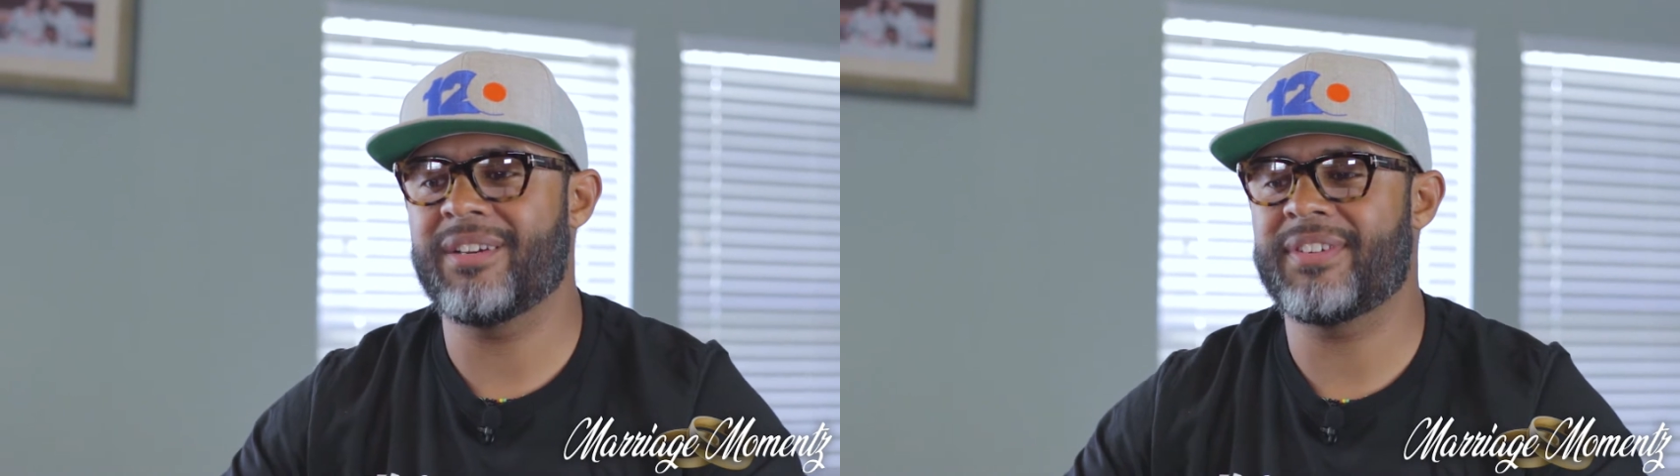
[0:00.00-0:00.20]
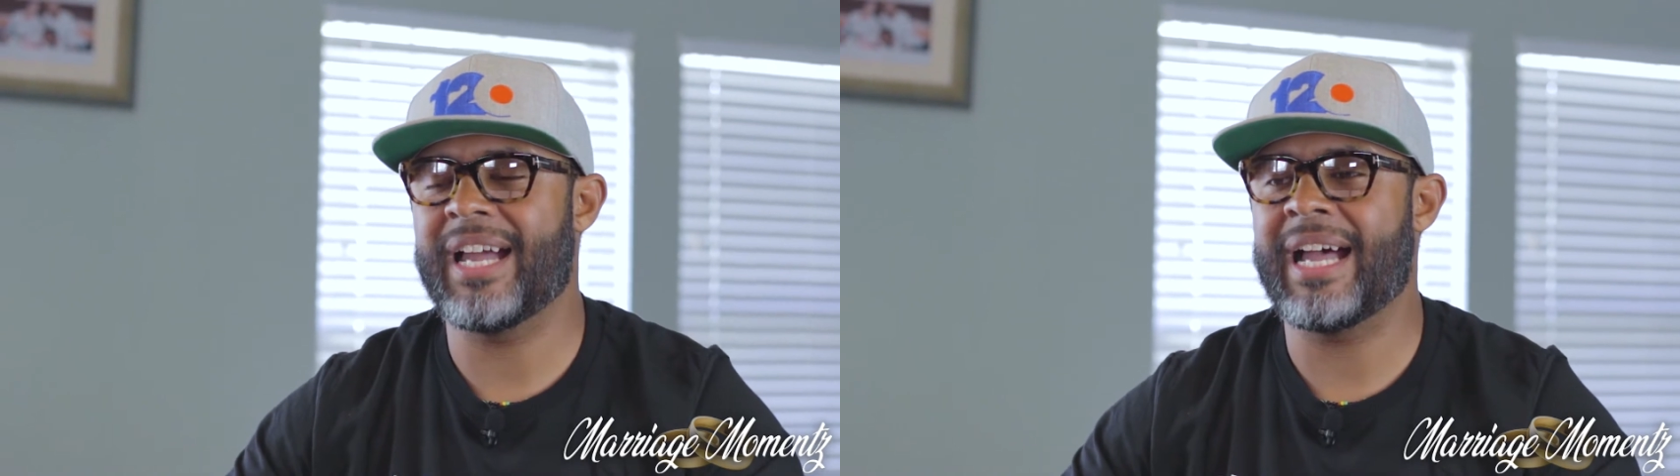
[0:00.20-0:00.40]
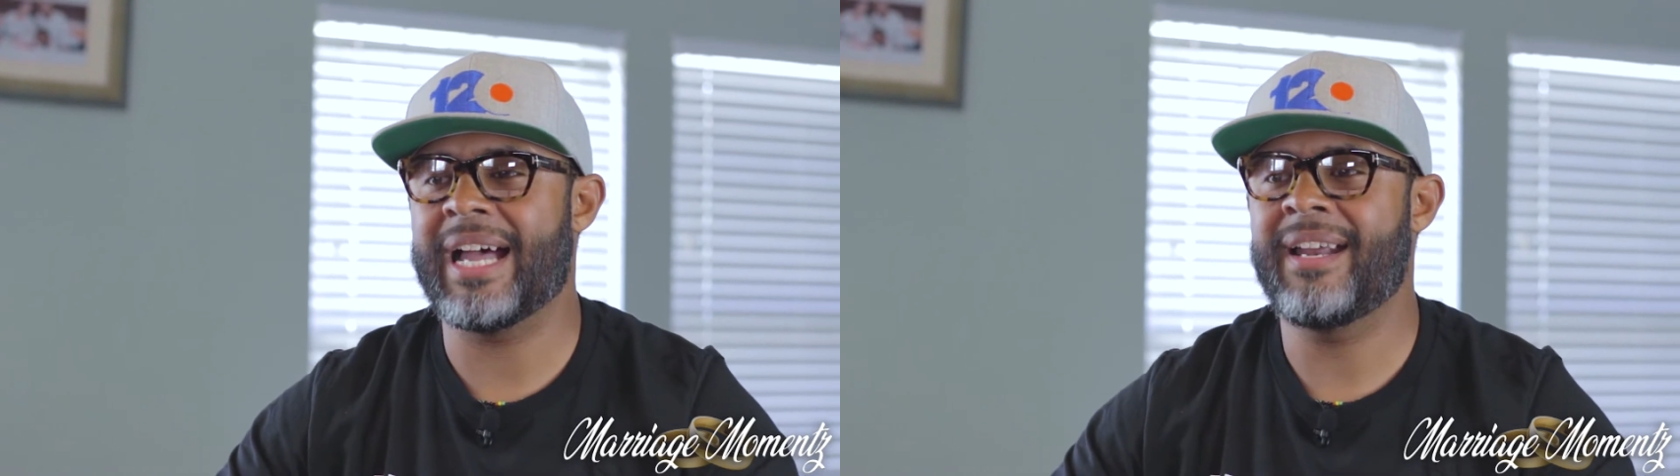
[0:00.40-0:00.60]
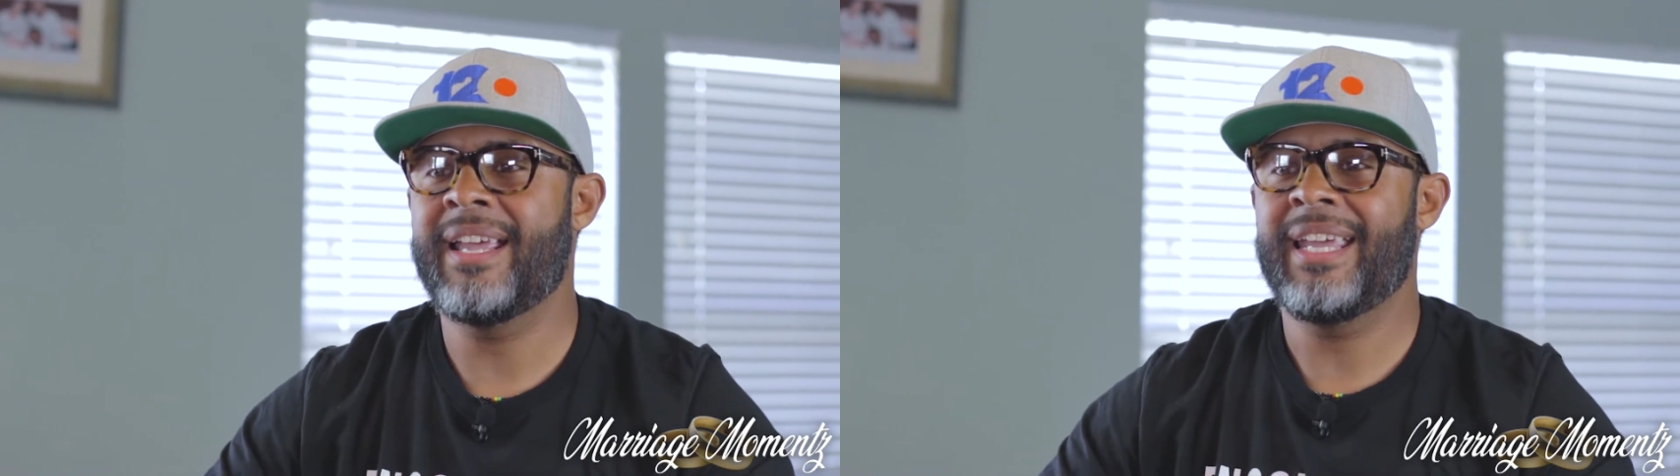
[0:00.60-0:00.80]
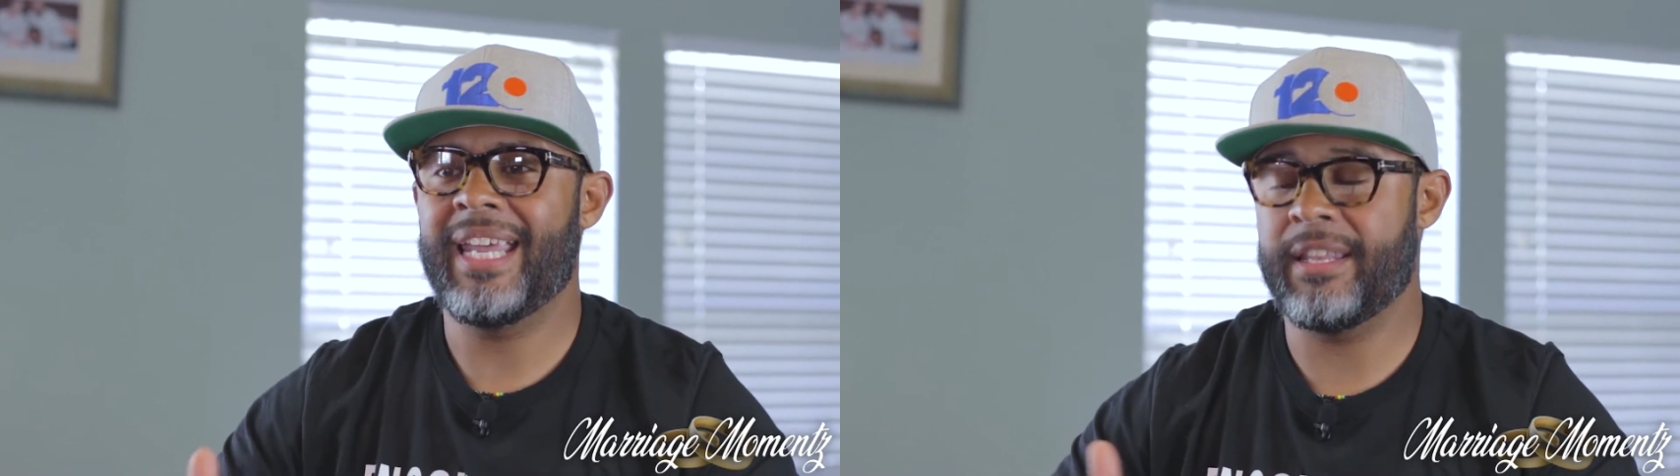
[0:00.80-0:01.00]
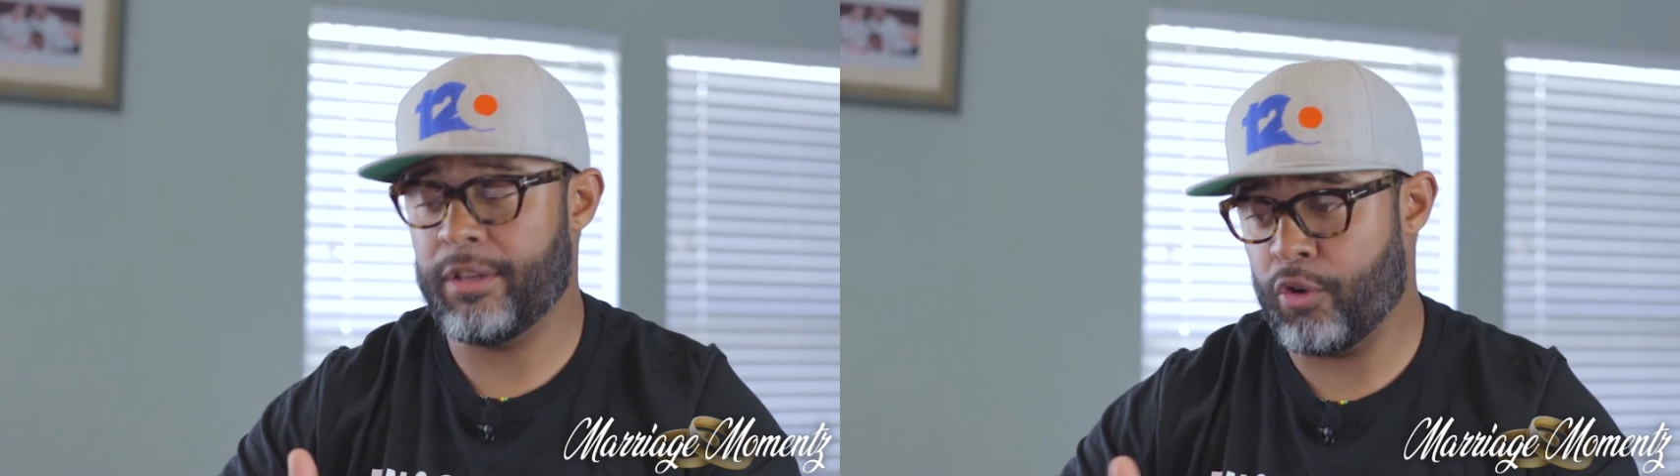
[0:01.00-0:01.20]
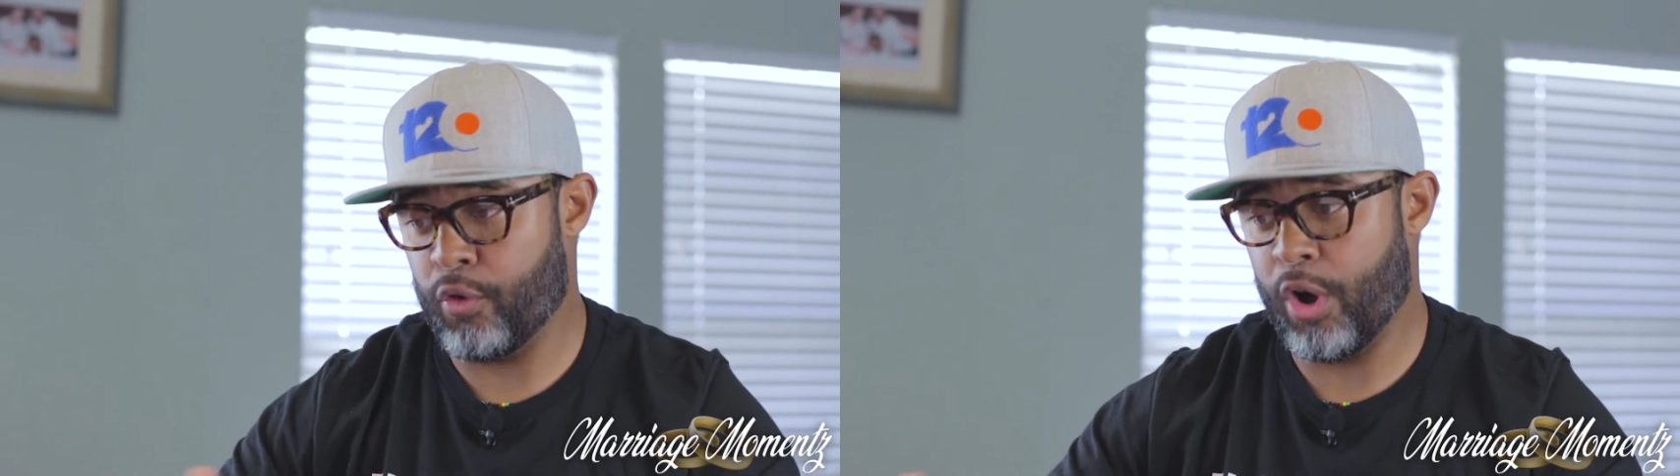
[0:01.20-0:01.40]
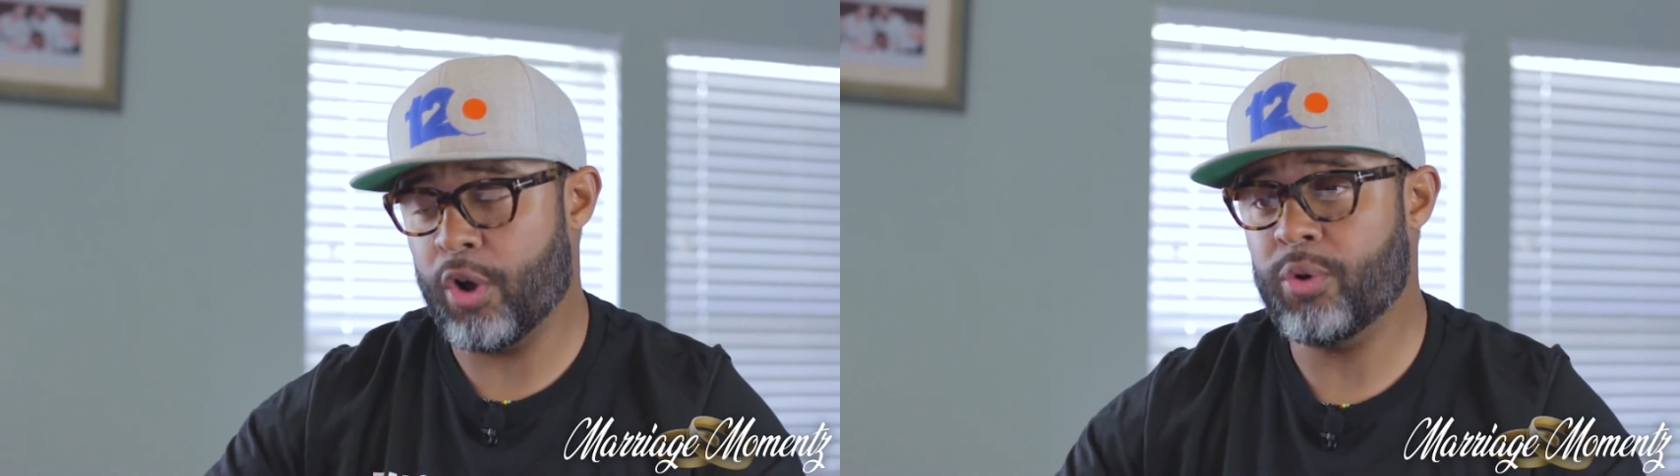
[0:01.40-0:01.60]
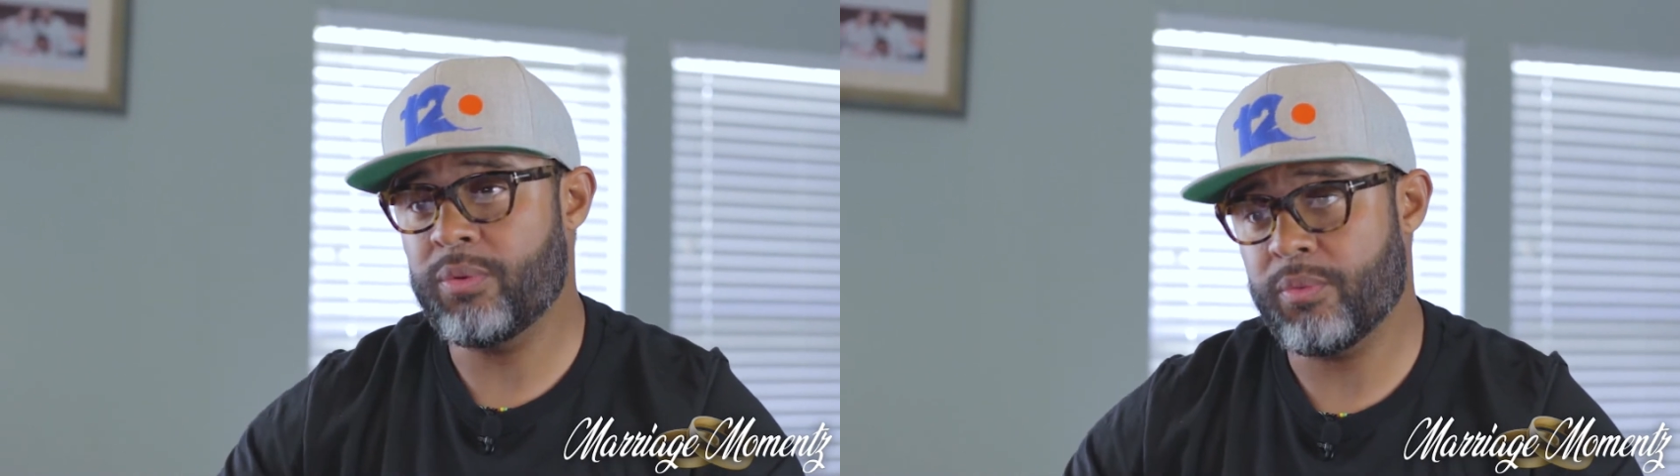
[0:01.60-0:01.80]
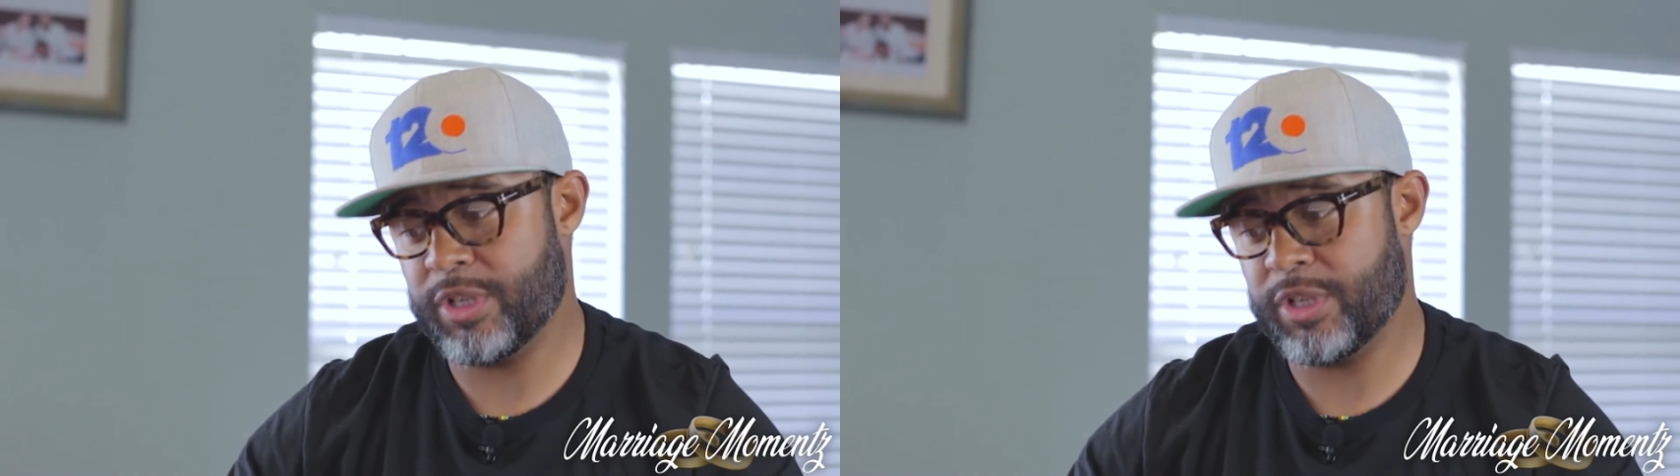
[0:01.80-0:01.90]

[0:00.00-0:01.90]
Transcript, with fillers: of God in grow,